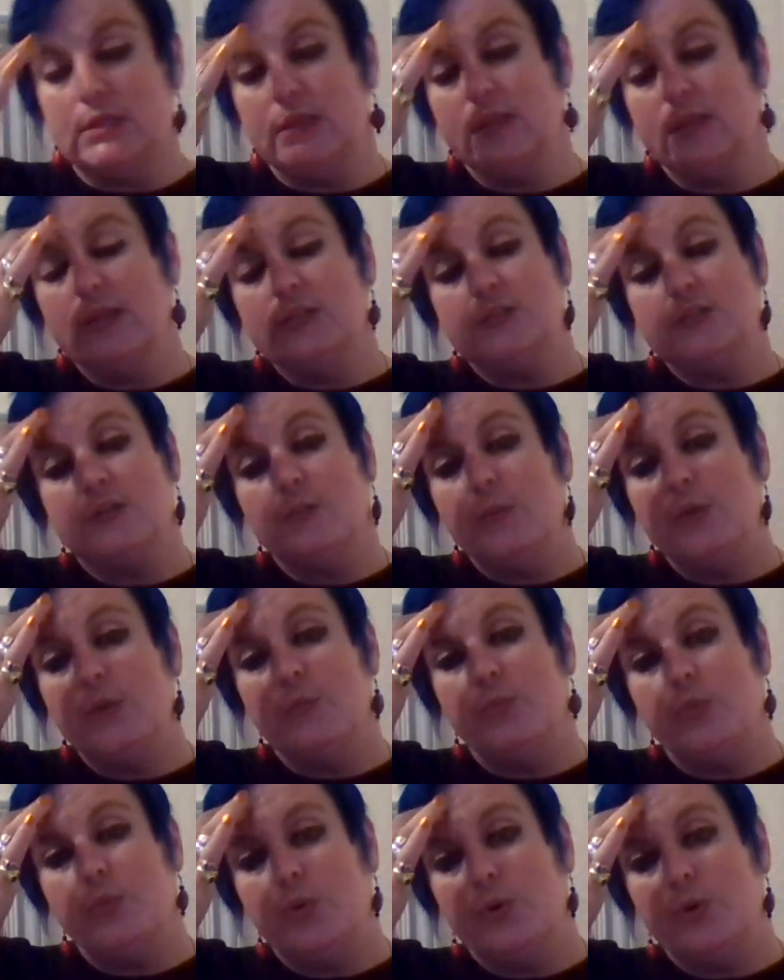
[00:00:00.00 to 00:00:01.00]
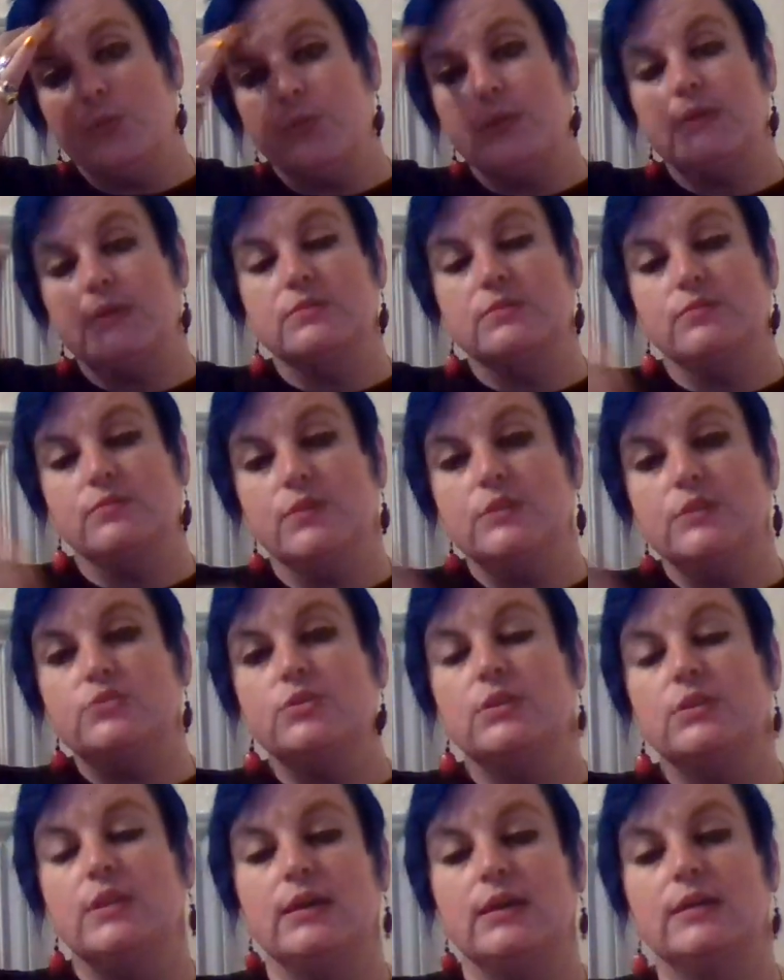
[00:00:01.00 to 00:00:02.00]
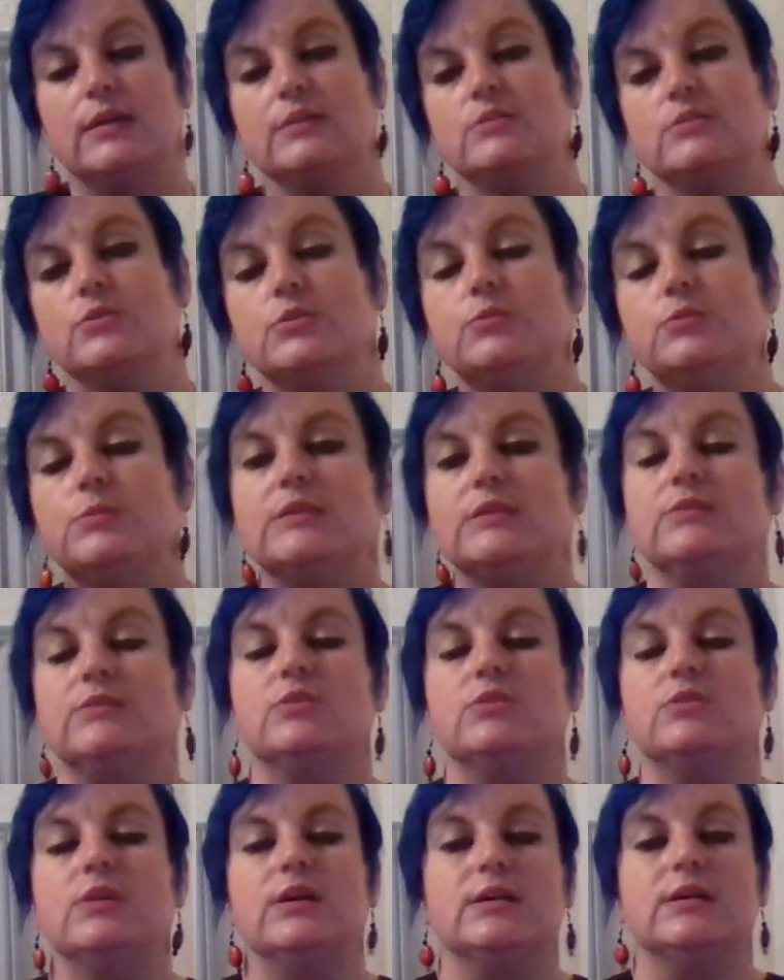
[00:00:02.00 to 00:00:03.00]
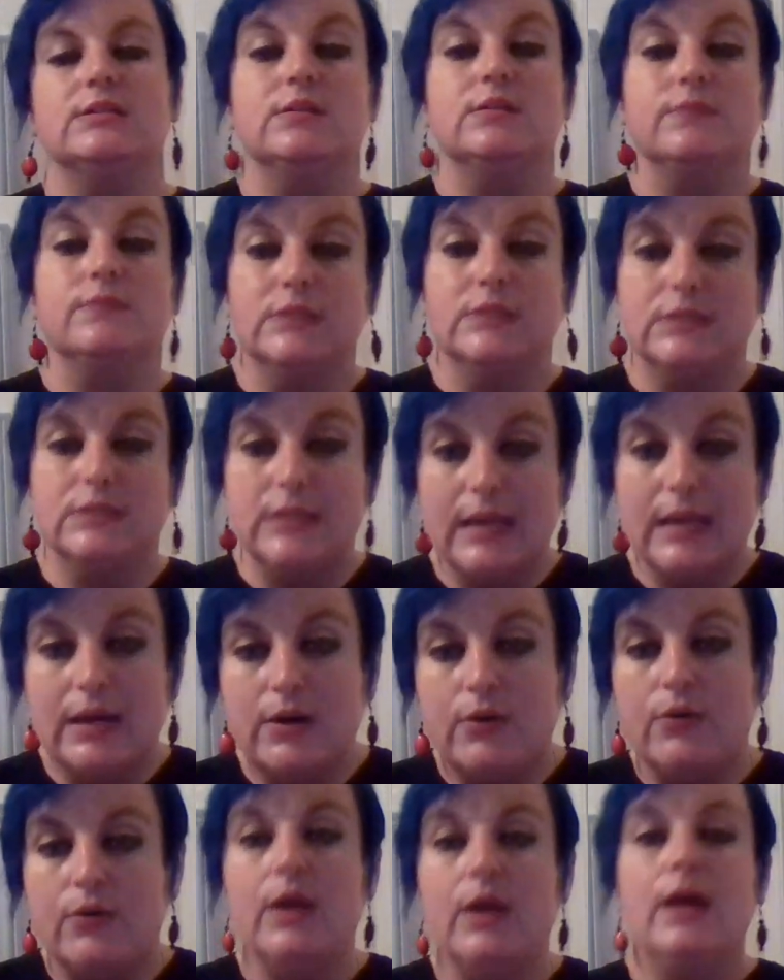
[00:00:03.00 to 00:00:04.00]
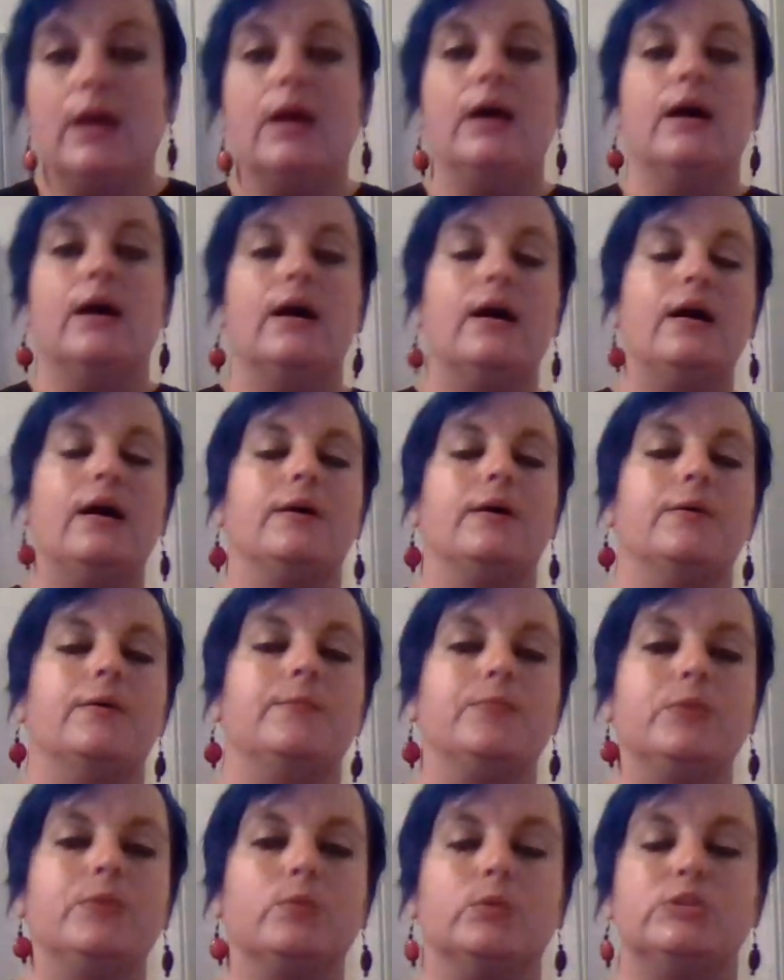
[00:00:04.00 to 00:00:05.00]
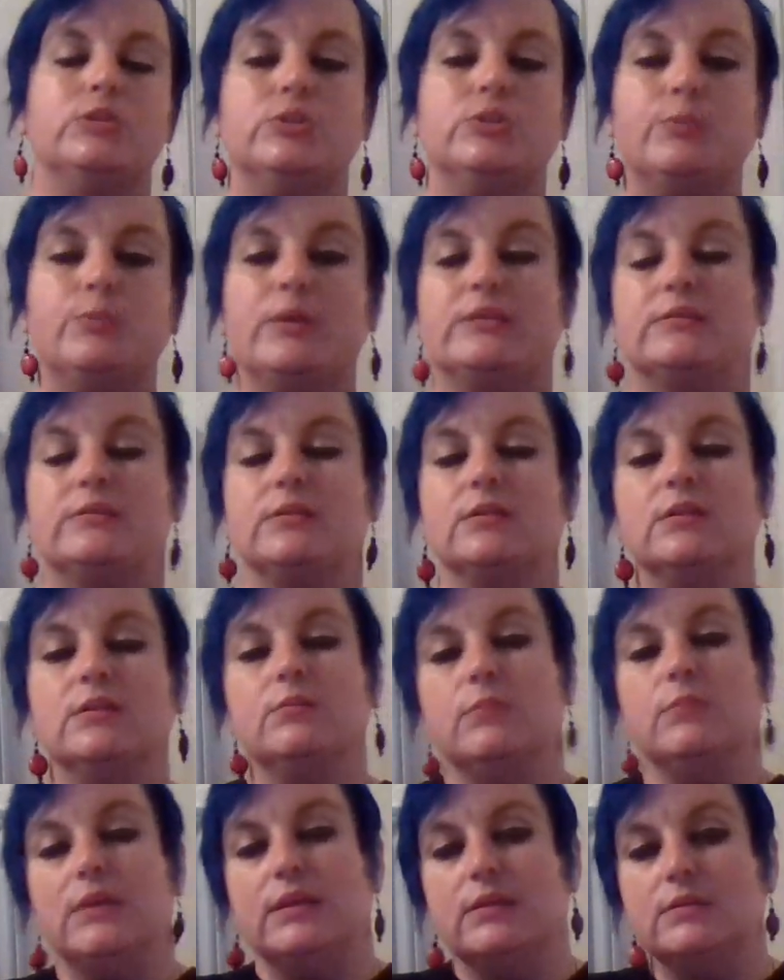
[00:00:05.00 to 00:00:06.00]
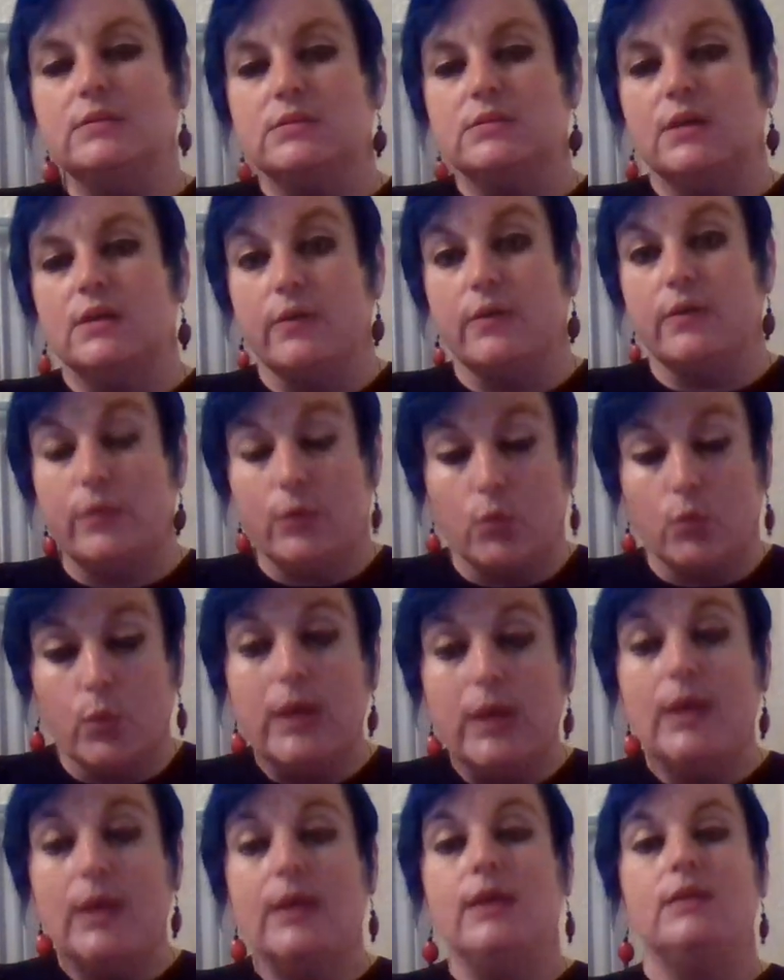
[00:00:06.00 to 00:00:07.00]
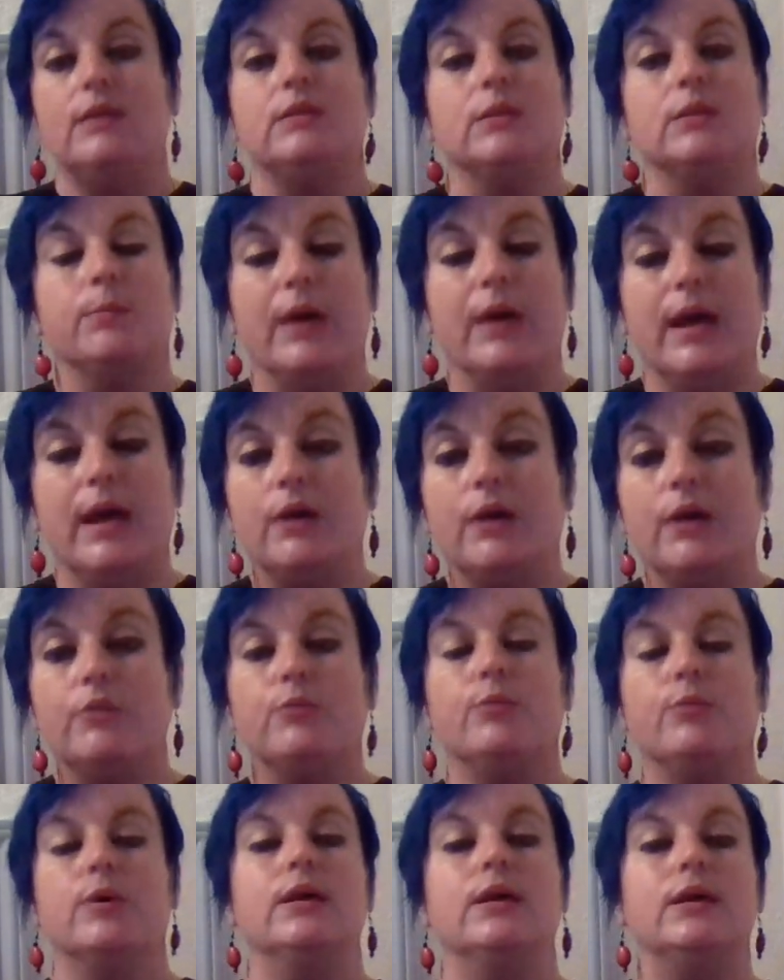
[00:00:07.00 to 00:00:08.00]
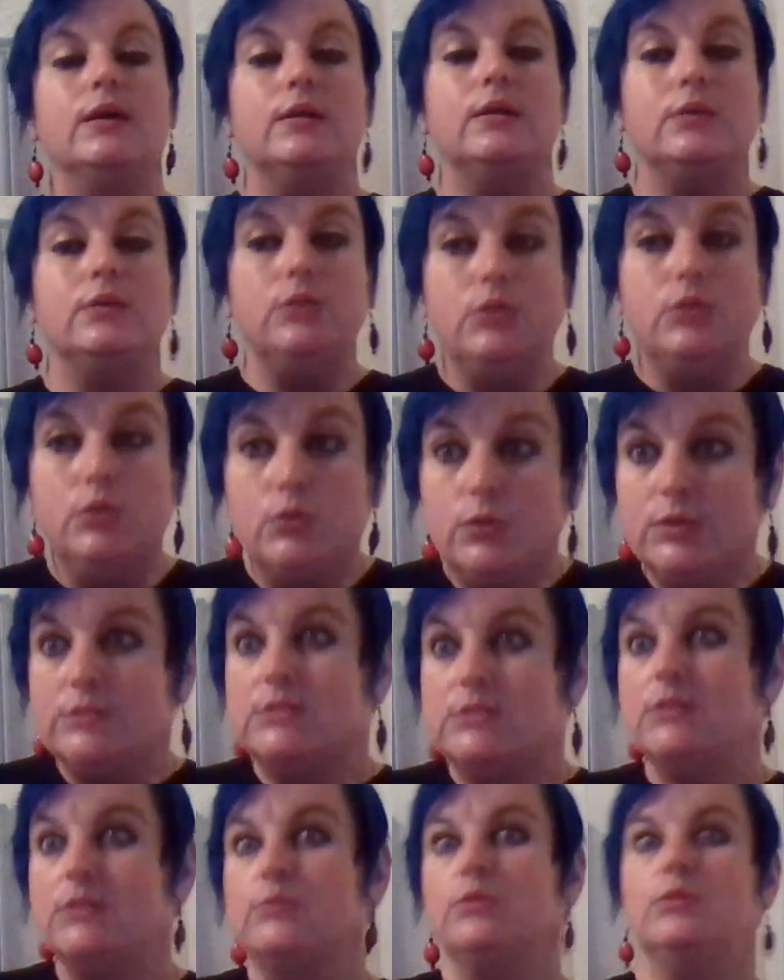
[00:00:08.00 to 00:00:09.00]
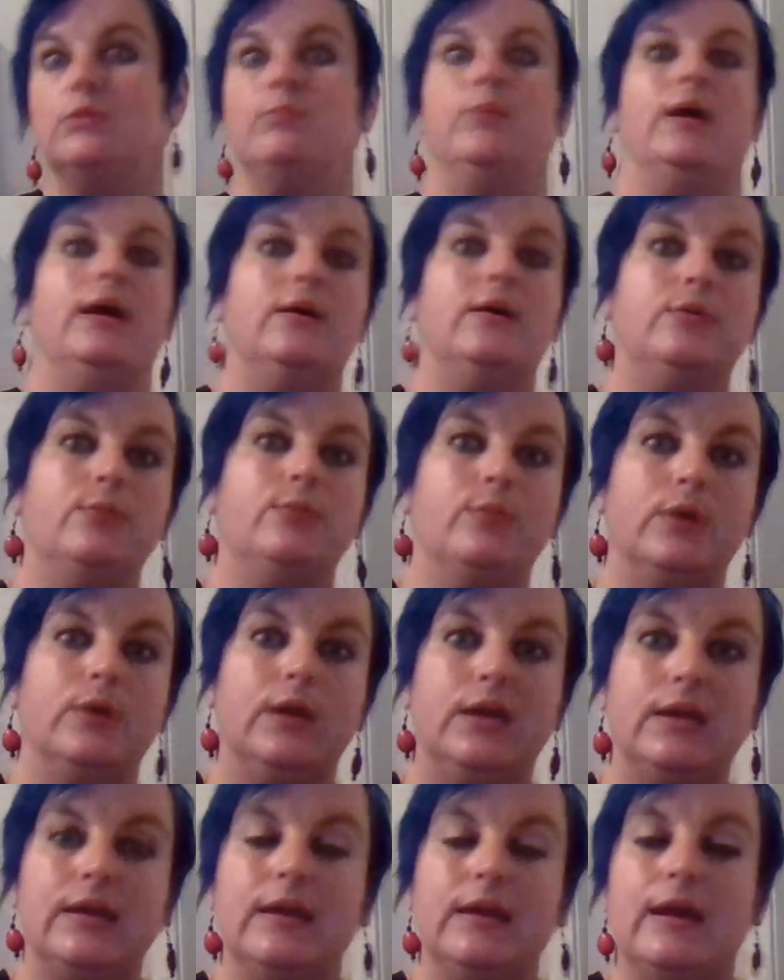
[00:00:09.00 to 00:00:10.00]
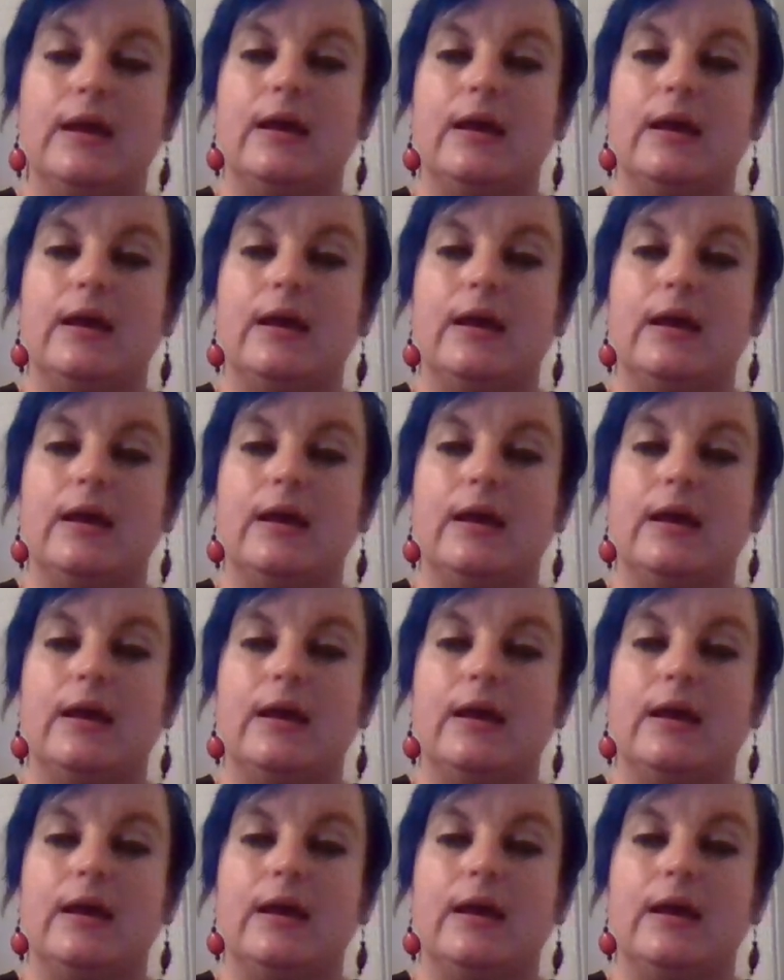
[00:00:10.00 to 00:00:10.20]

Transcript: And that's going to be important because eventually that gets looped into the idea of the Tao, which basically means the way, the pathway, unity with the pathway,